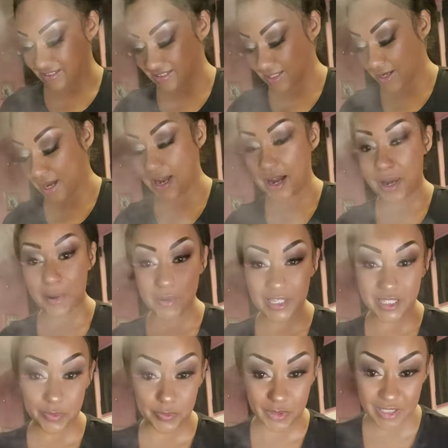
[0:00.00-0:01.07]
So I
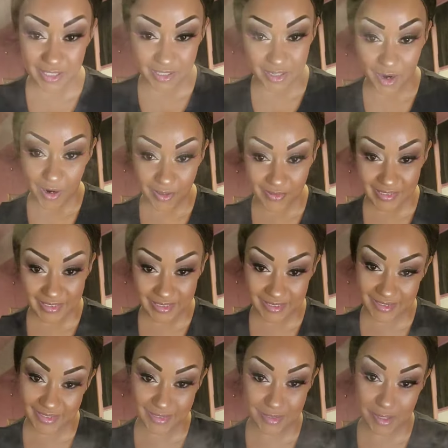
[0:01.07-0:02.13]
always put
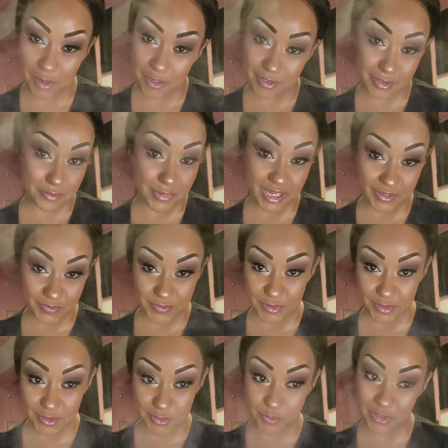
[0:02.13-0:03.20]
garlic in all of my
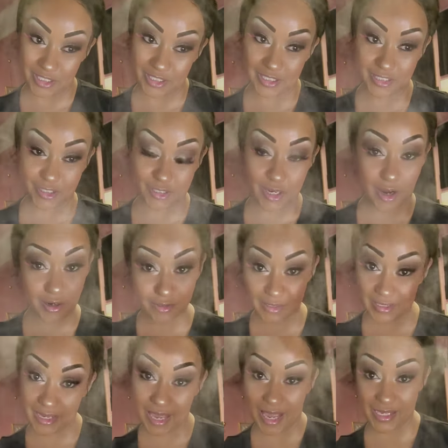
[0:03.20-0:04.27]
food because
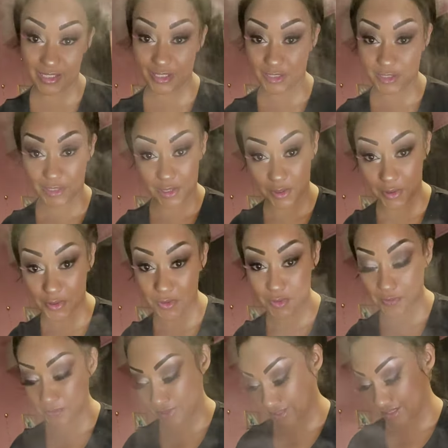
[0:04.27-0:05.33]
garlic has
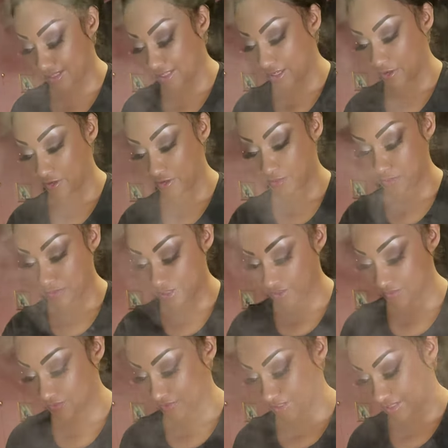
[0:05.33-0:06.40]
so many health
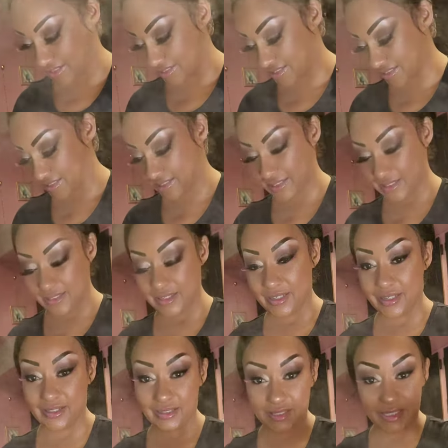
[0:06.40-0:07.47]
benefits.
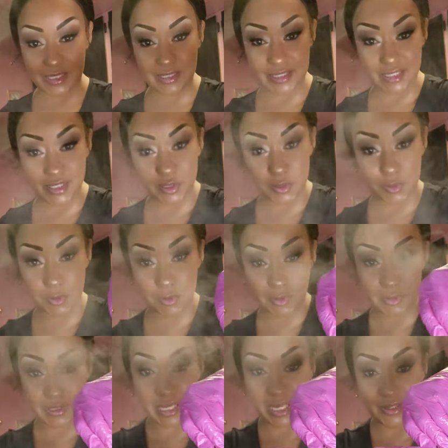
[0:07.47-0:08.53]
And look at this
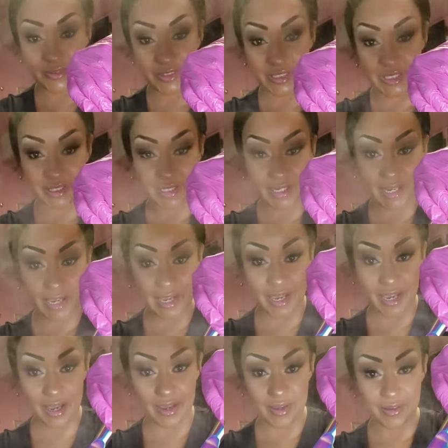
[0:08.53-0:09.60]
cool knife set that I
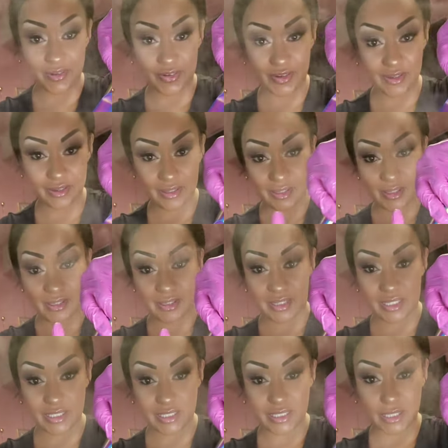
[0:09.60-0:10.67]
have.
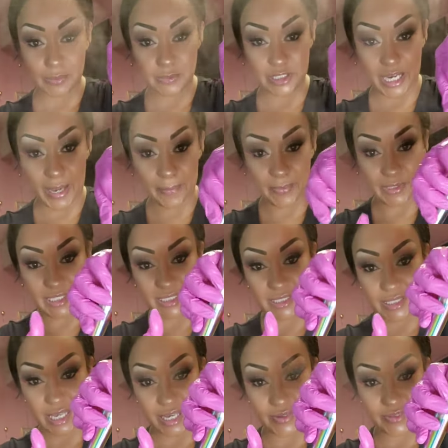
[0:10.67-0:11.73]
It's a
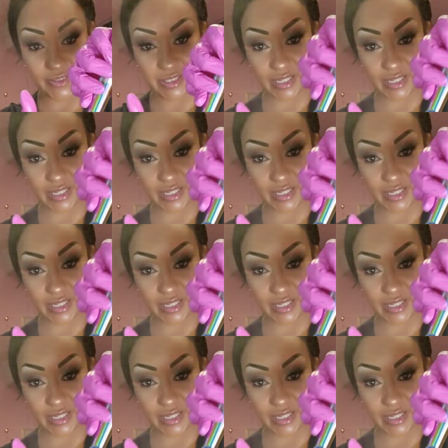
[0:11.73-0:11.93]
Japanese knife